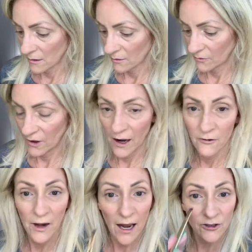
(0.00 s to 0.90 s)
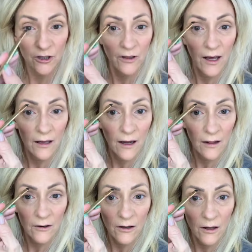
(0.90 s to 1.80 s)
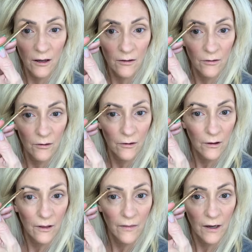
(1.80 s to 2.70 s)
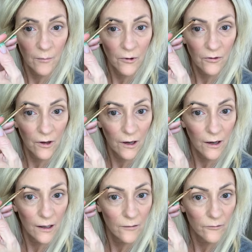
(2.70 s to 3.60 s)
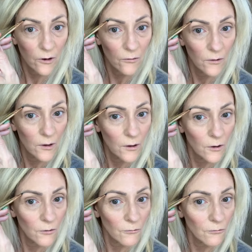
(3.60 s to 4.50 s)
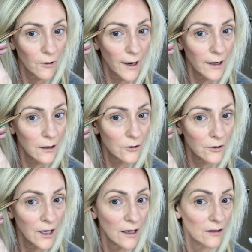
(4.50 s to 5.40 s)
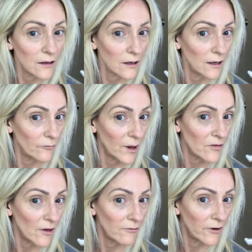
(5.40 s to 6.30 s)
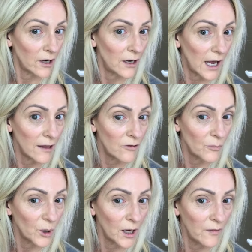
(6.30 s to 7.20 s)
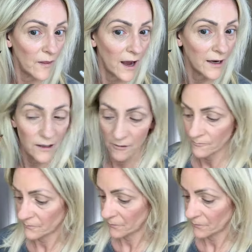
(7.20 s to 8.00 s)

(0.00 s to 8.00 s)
See how natural that color looks? And then I'm just gonna kind of go right underneath and give myself a nice pretty line.